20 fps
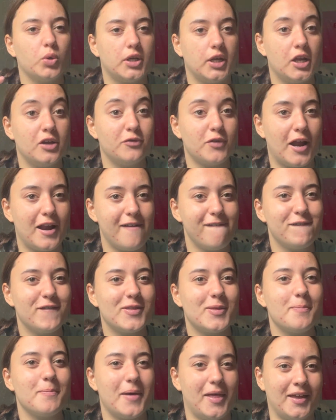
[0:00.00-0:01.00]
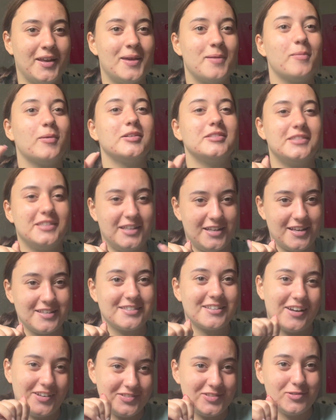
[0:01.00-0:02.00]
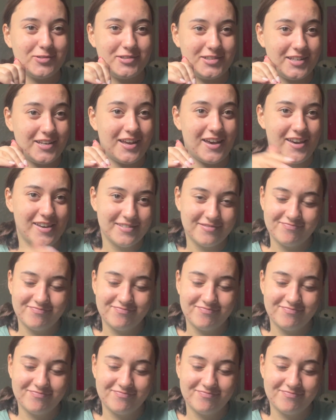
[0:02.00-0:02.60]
getting ready for the Melanie Martinez concert today.